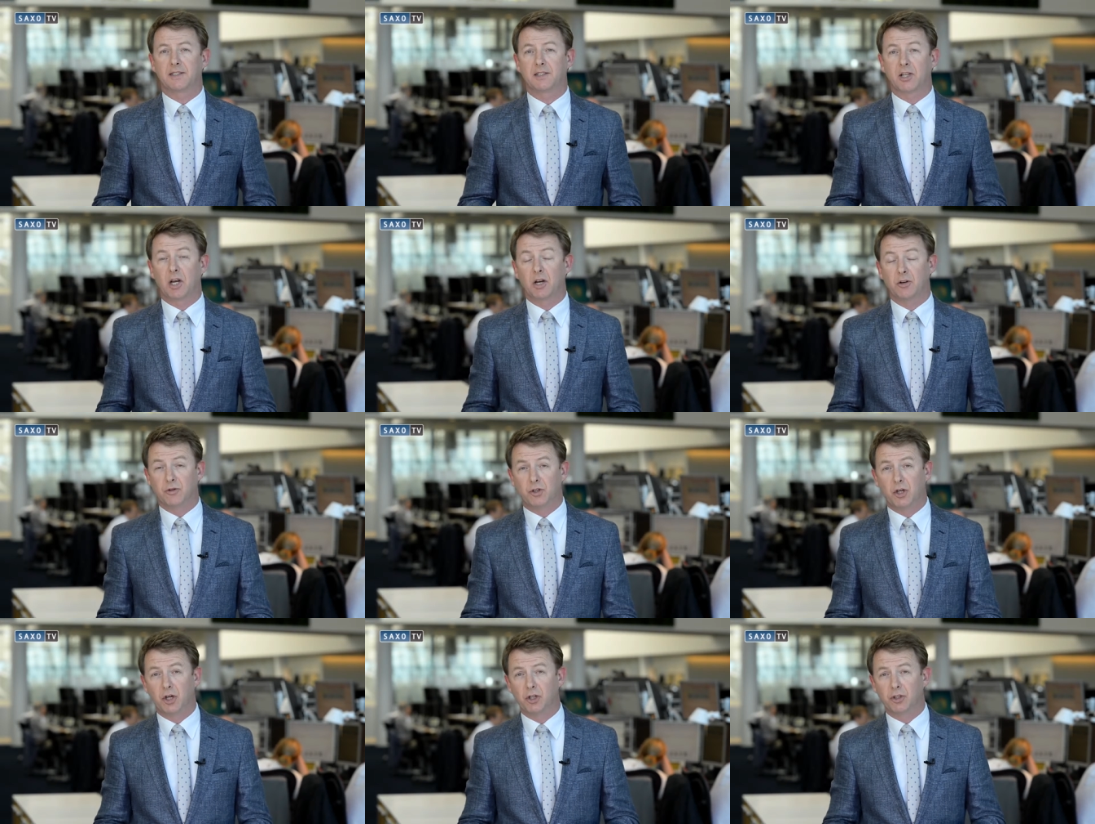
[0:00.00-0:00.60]

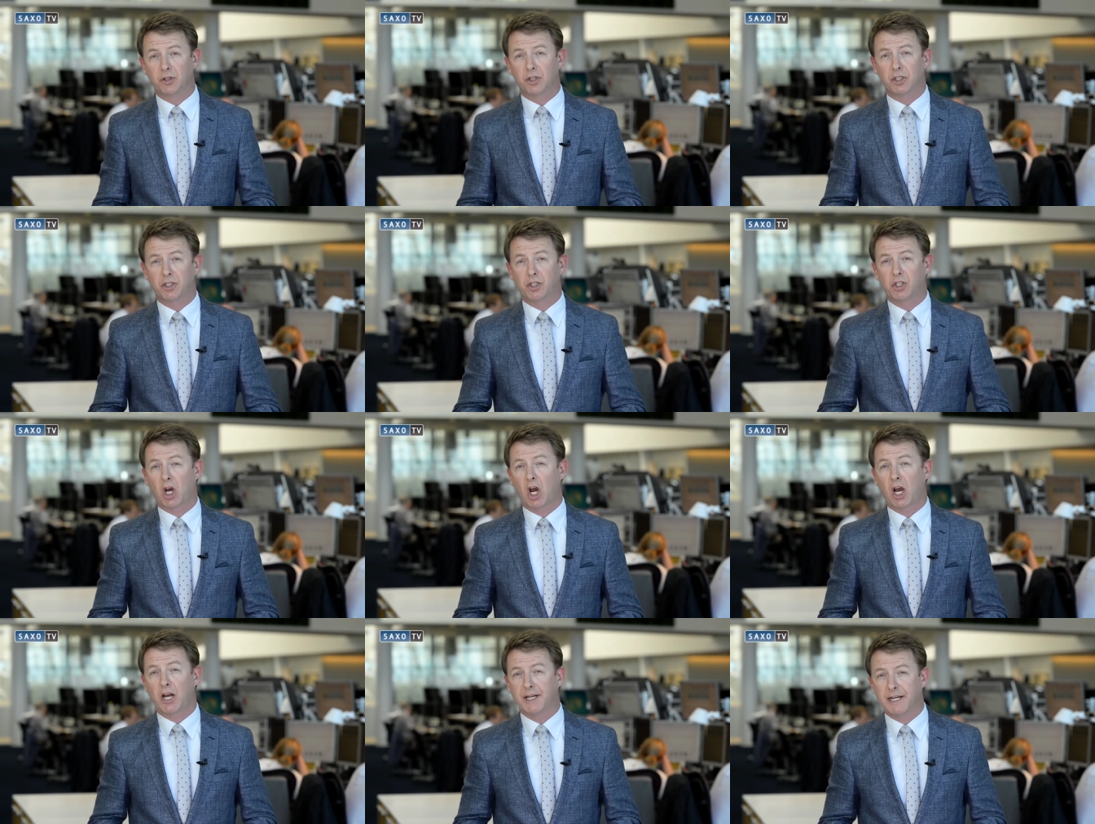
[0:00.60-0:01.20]
So could the
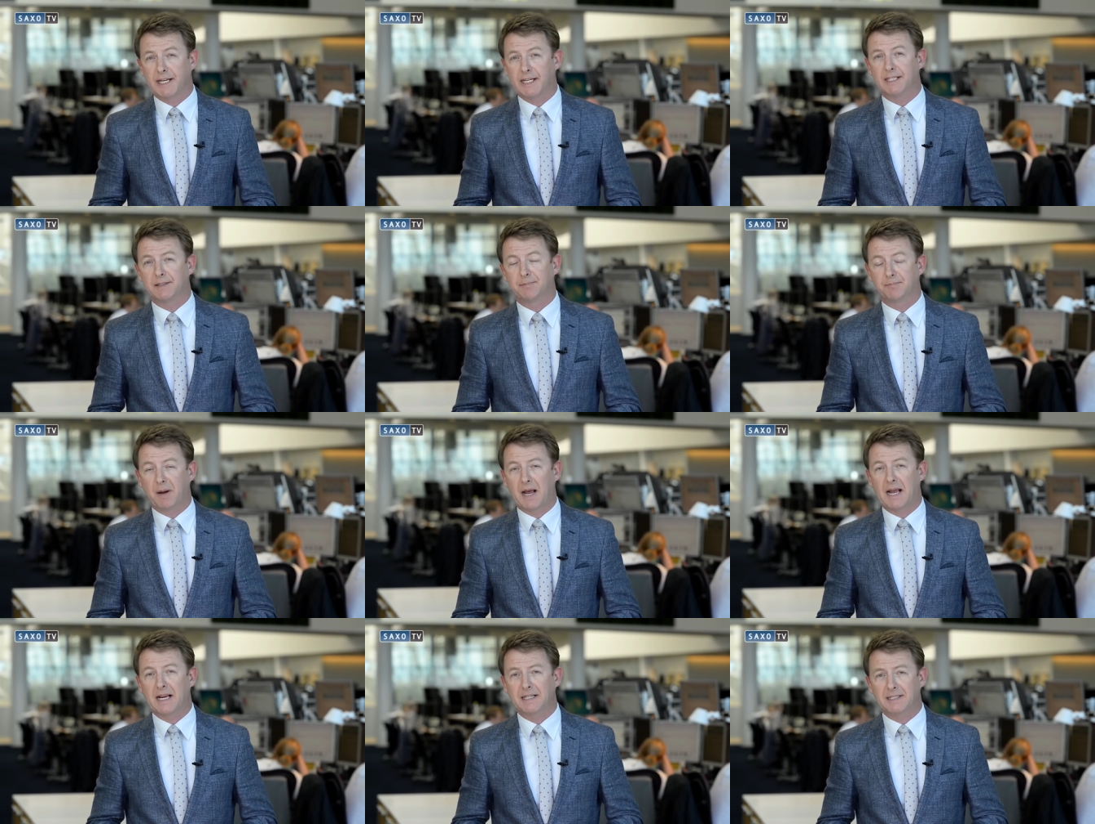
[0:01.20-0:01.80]
Chinese
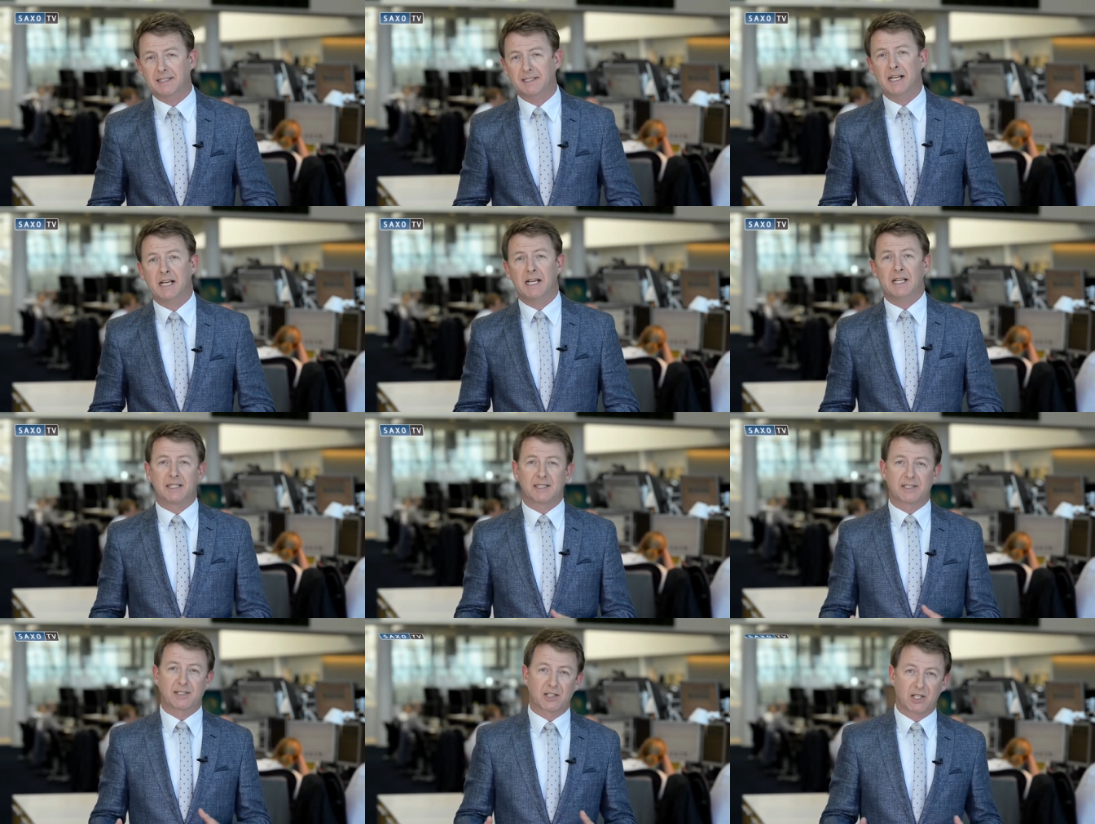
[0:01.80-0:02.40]
banks
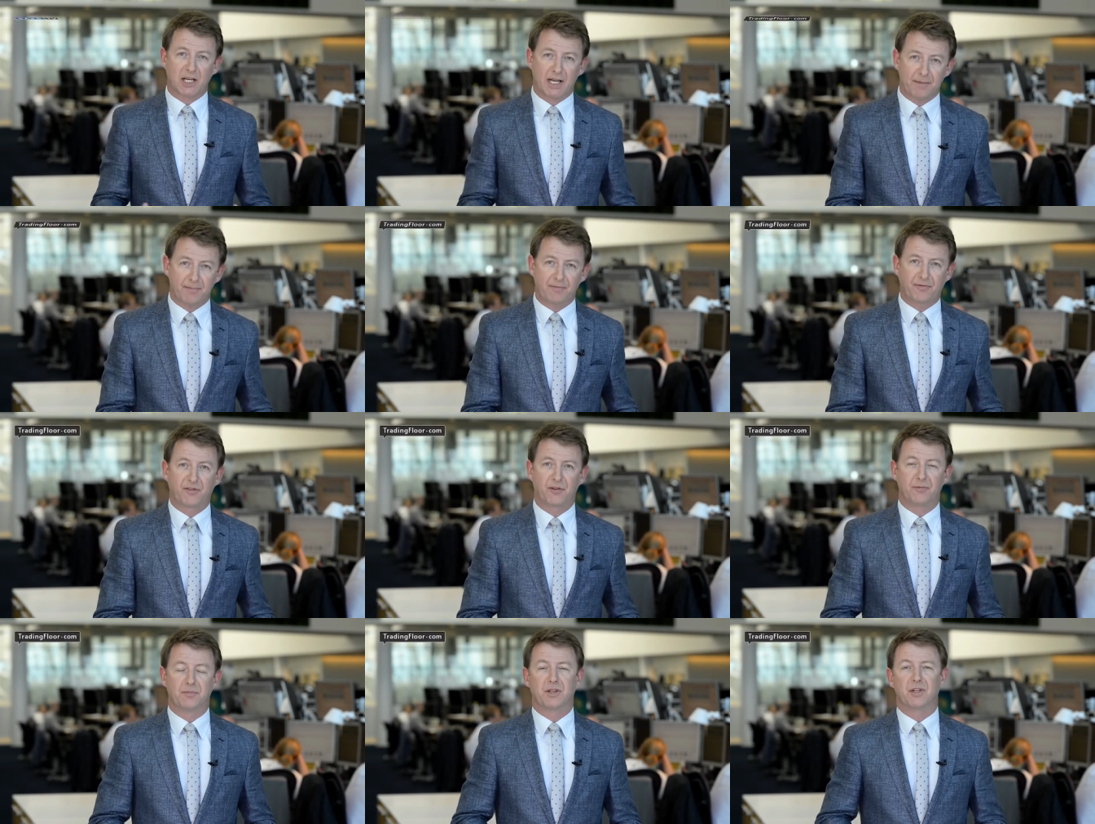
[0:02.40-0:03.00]
slip
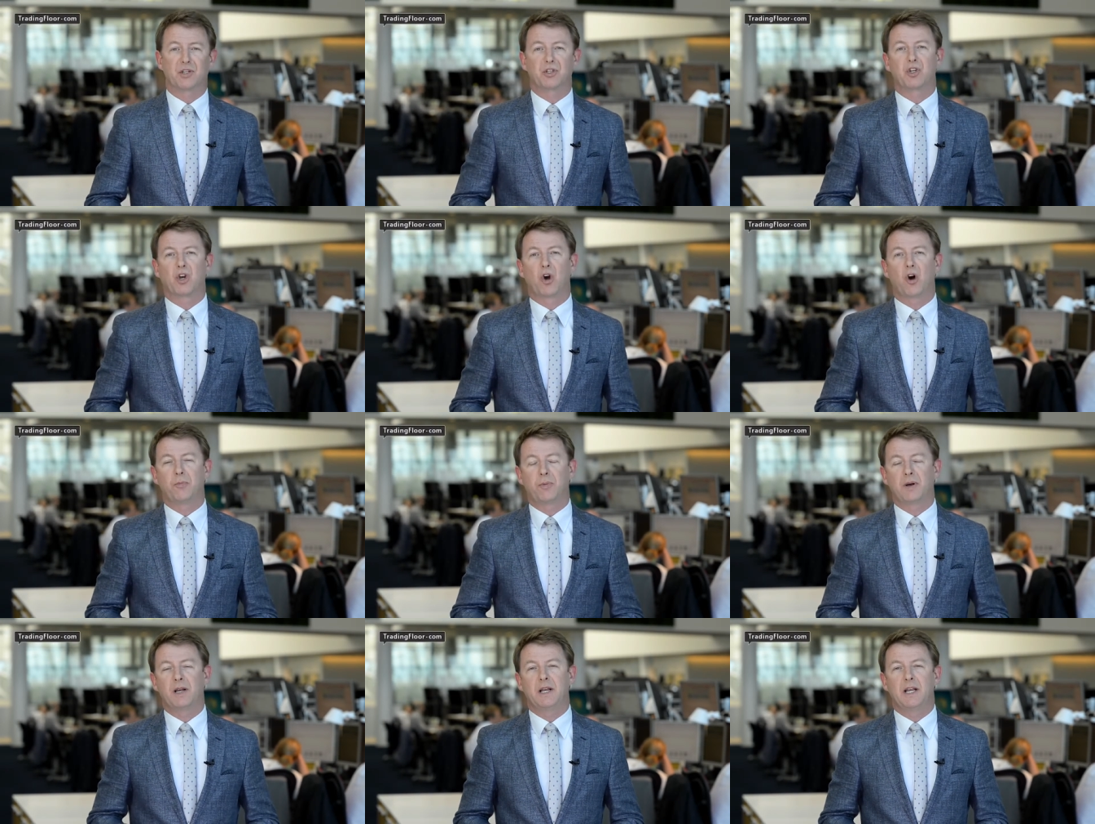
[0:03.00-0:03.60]
from the
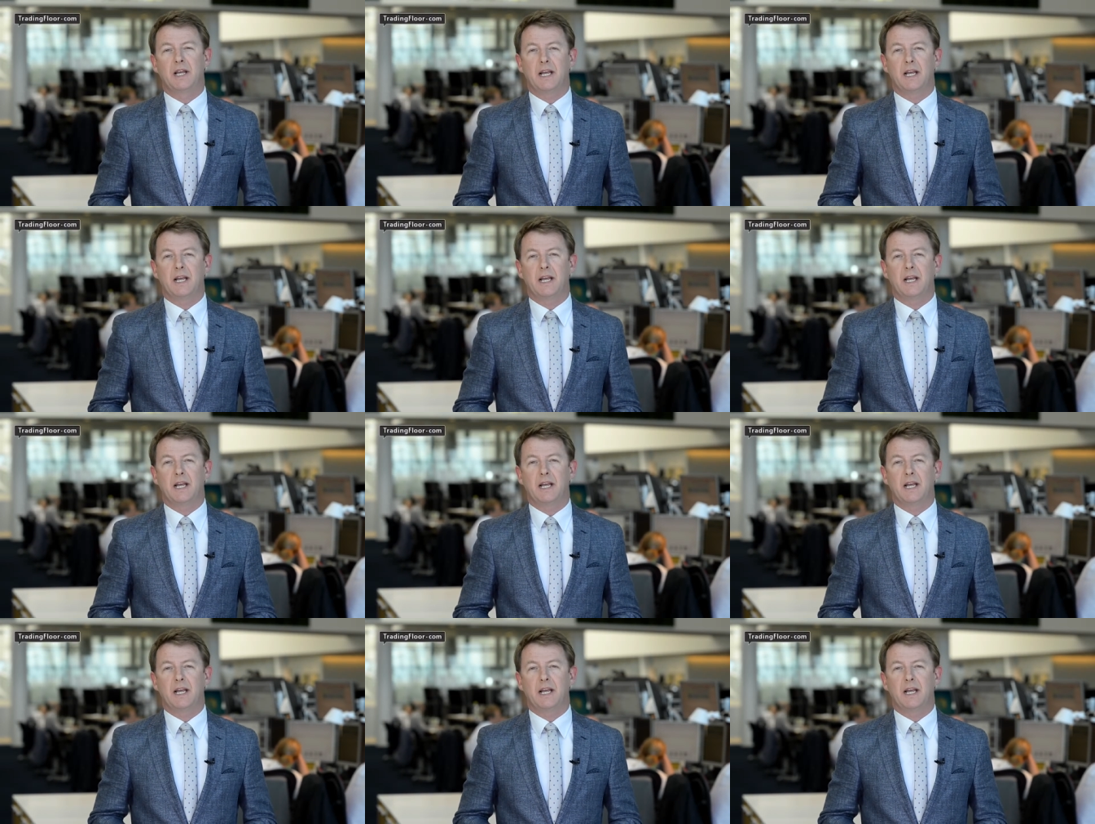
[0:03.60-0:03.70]
top?